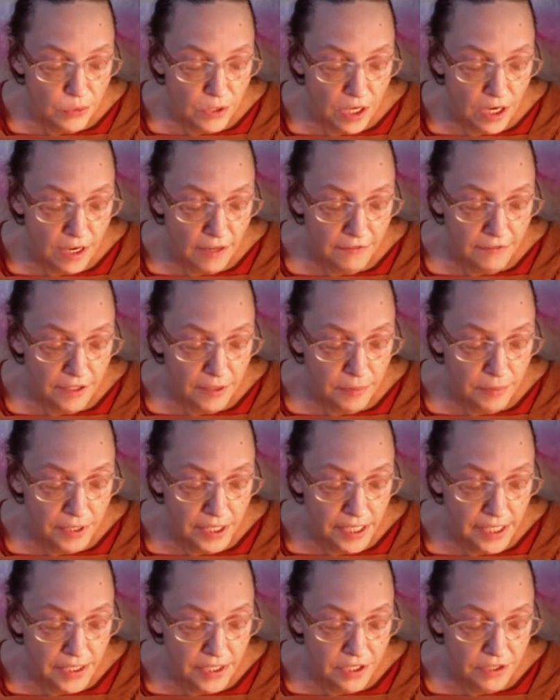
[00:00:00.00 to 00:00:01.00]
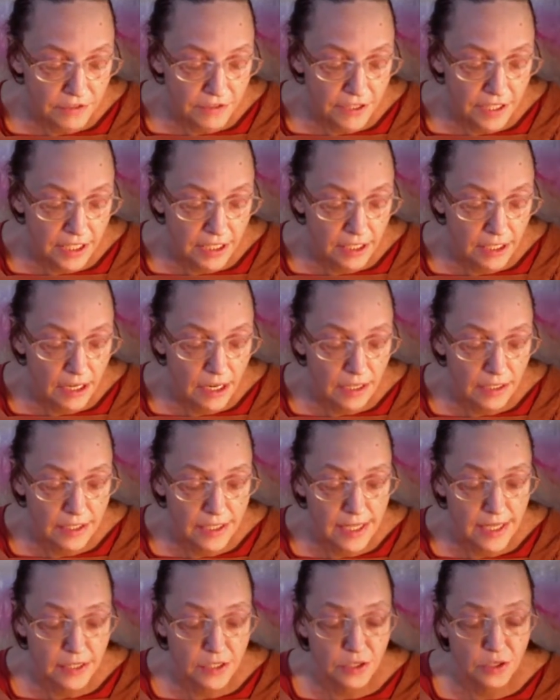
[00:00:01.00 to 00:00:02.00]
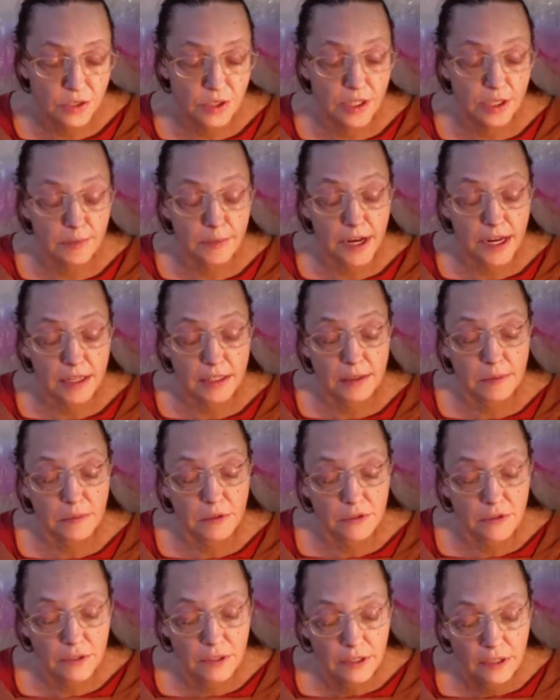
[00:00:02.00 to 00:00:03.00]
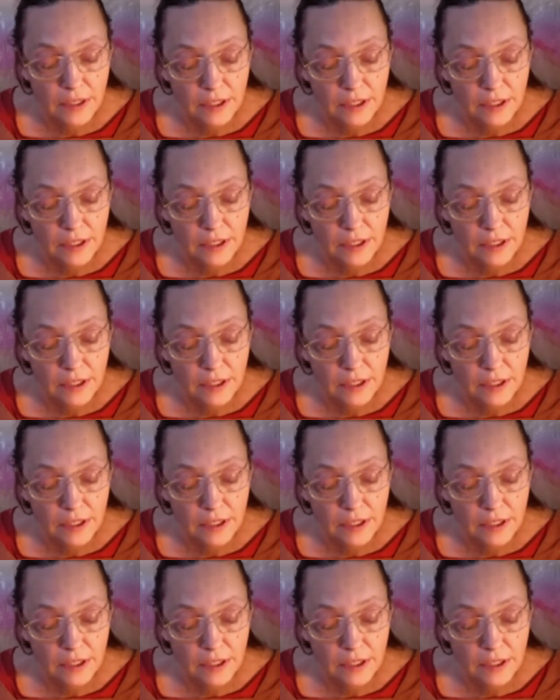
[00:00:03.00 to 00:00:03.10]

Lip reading: were often placed over the logs as soon as possible.